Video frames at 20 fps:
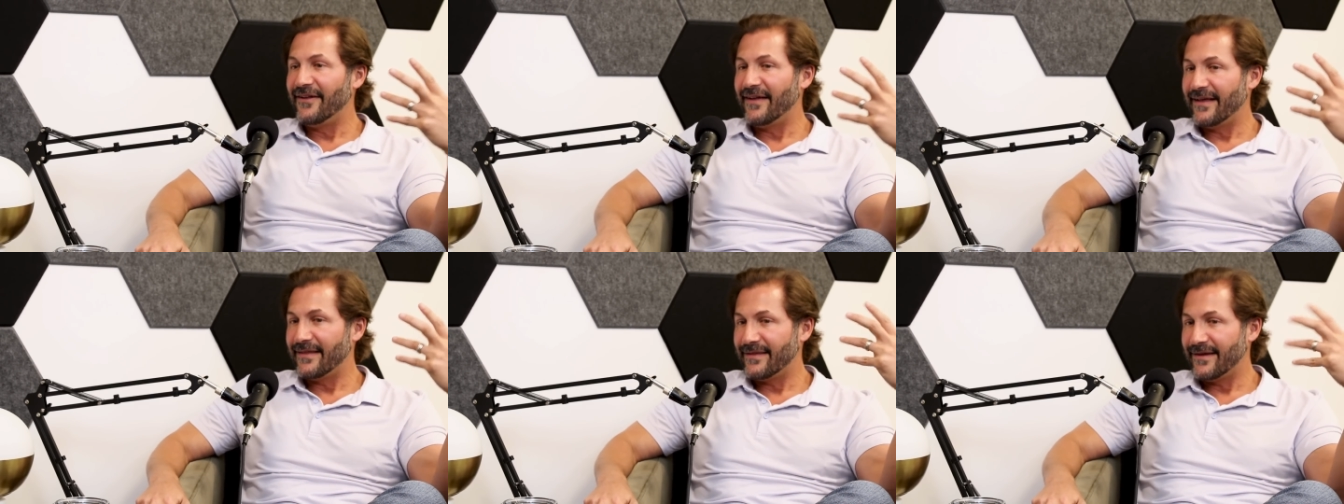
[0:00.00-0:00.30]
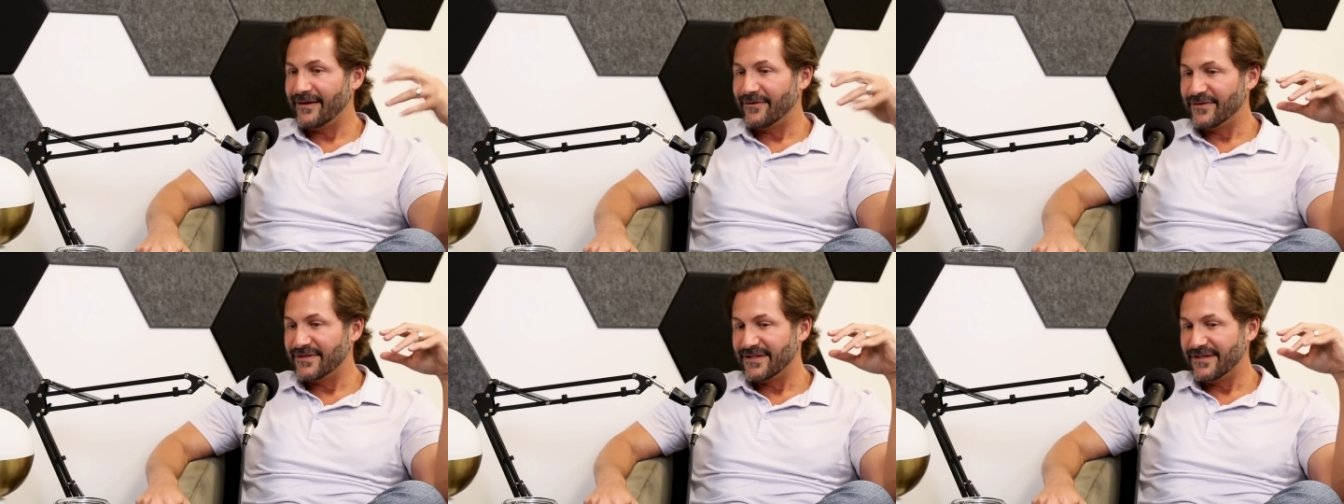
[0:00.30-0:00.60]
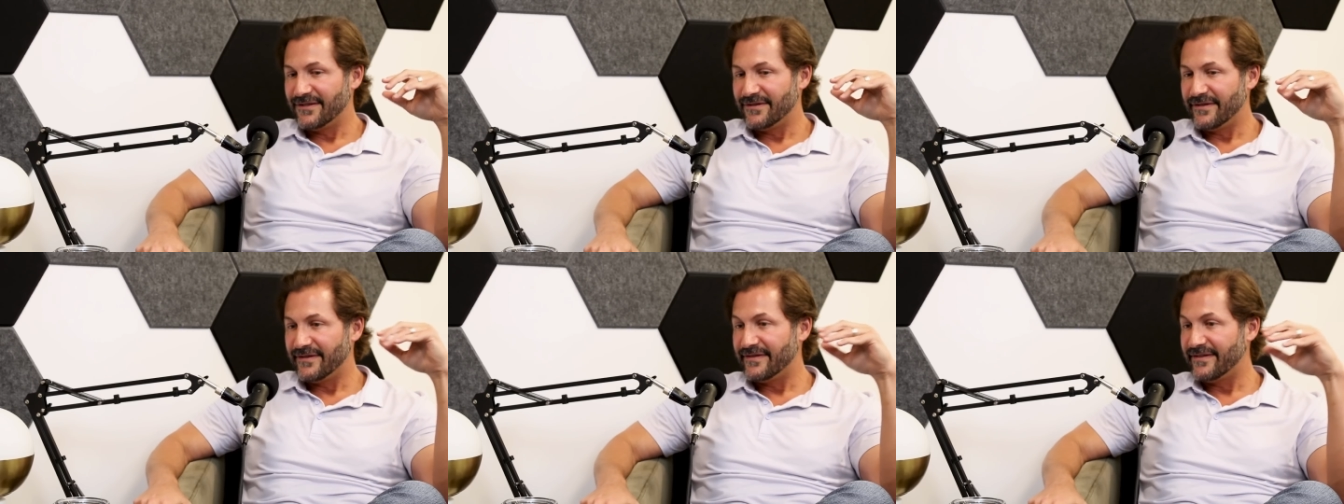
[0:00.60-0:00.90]
I think, was a
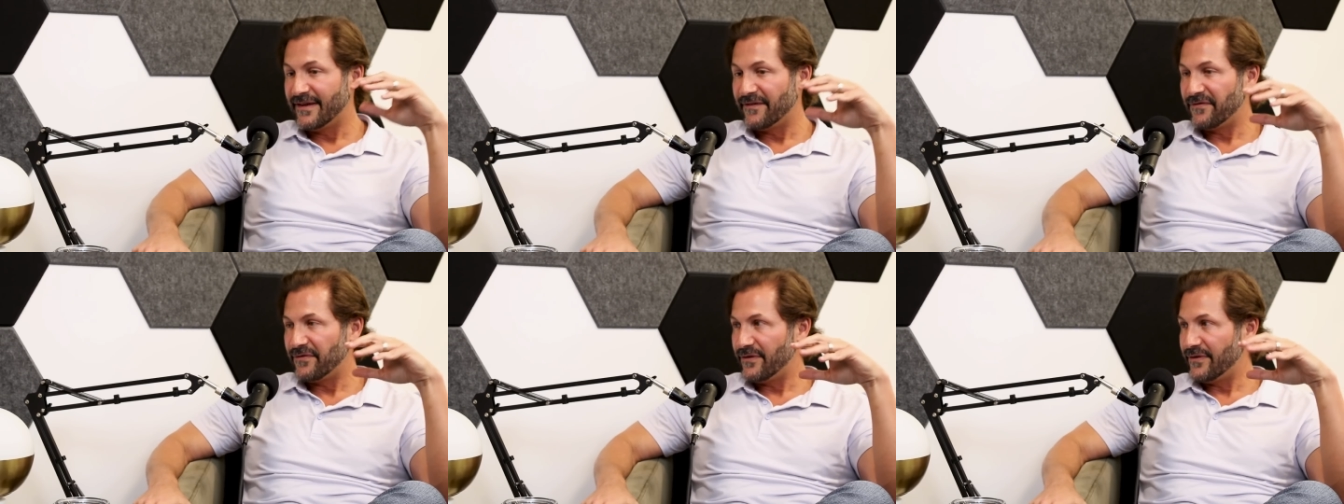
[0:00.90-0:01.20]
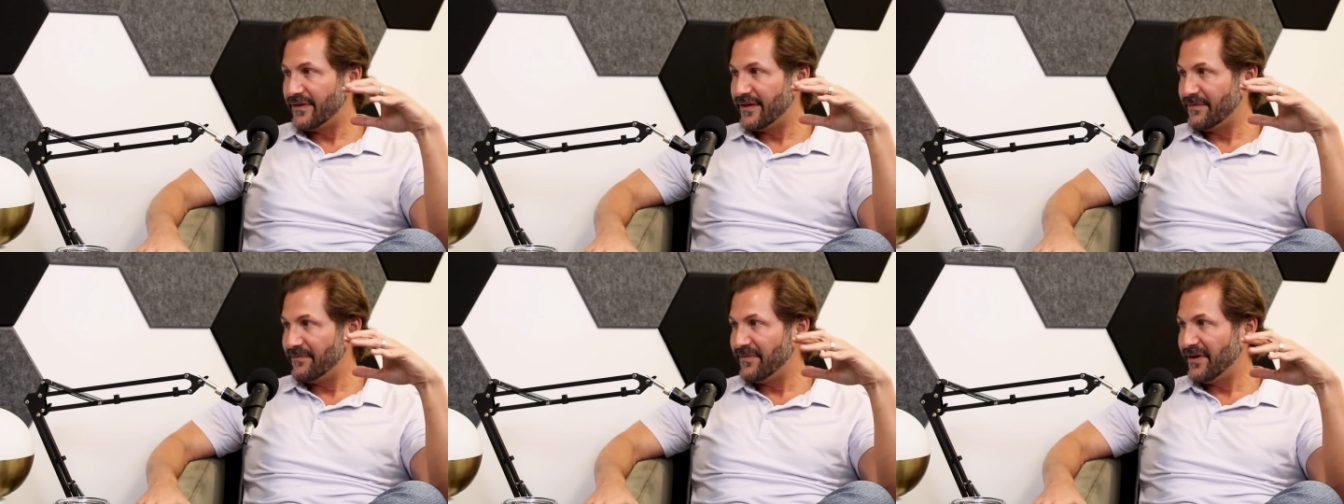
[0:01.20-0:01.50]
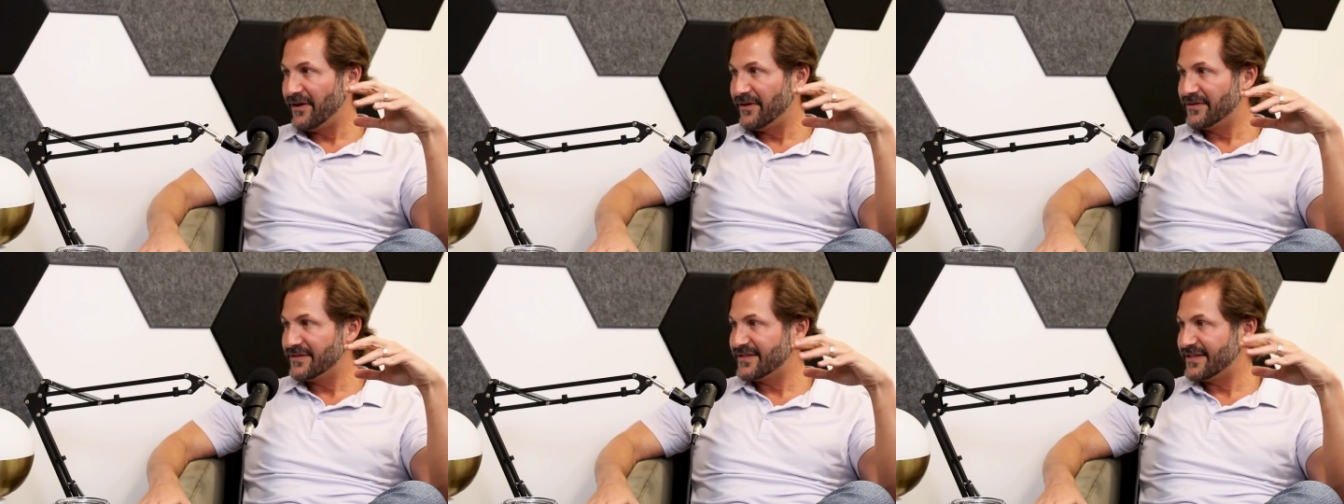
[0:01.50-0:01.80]
little different than
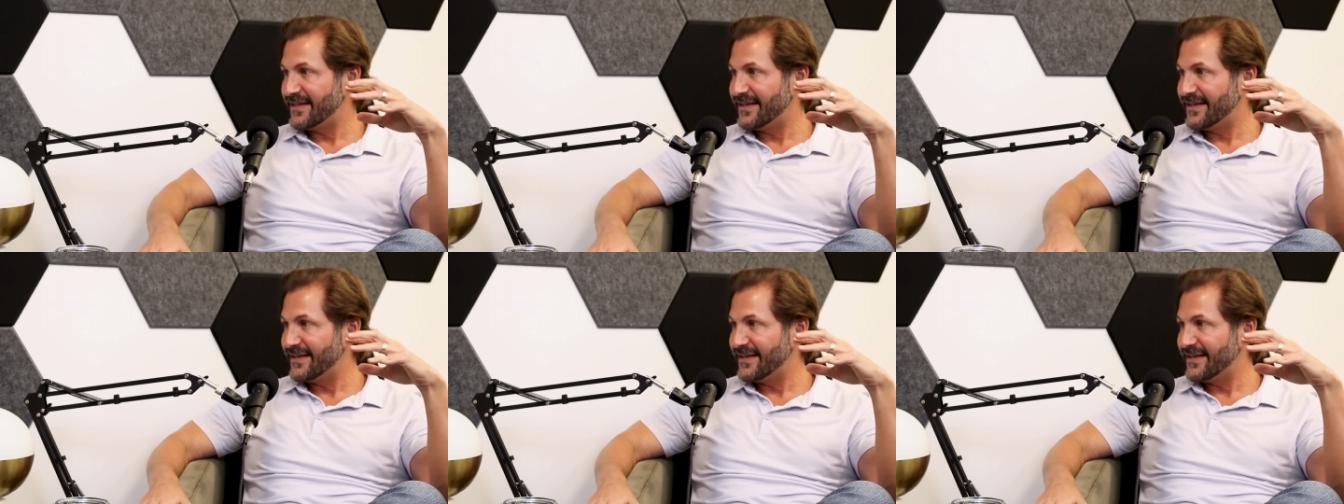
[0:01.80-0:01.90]
most.